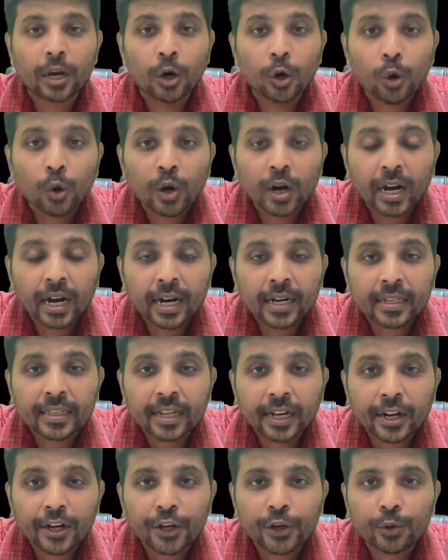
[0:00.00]
look at
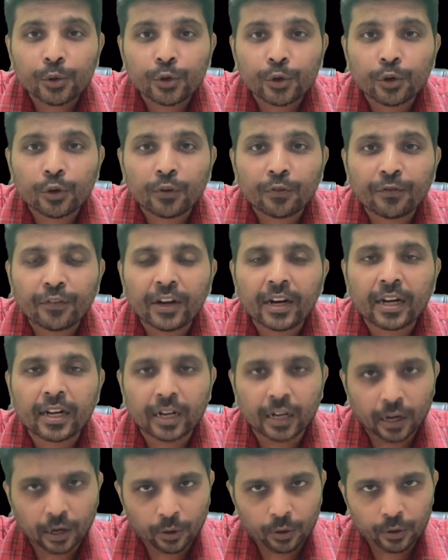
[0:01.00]
the
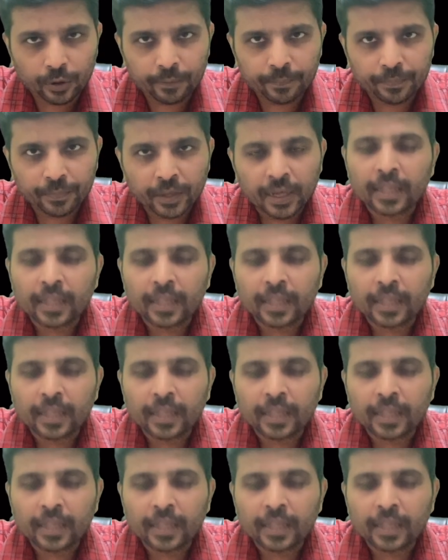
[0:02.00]
neutrophil count.